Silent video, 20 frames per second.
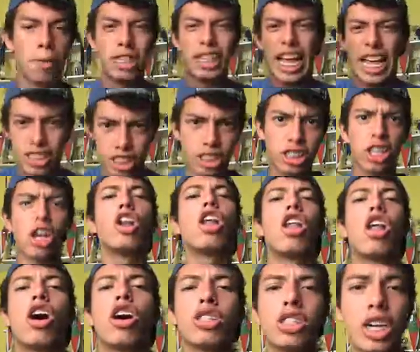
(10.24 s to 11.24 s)
But that's still a
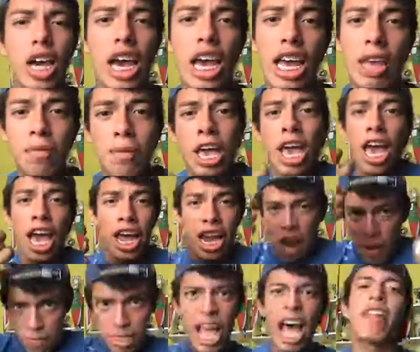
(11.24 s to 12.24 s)
long time. And
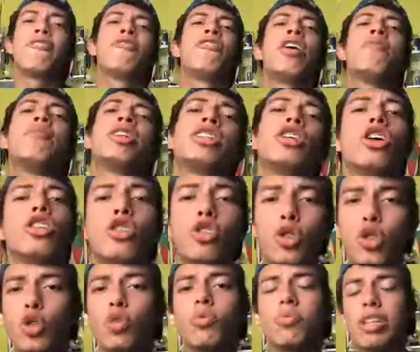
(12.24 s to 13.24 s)
I'm not famous on
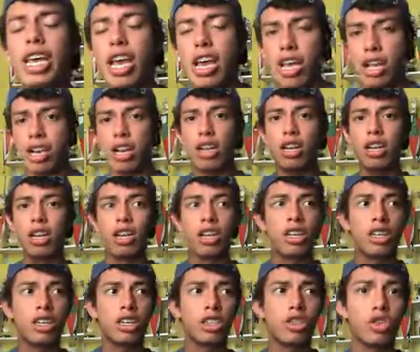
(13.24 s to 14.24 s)
YouTube yet.
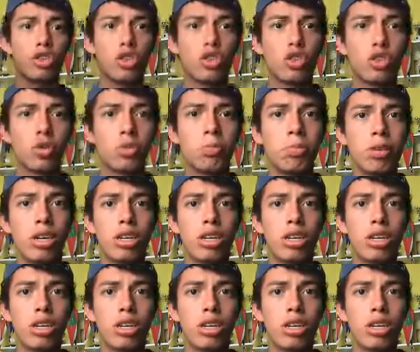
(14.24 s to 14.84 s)
YouTube.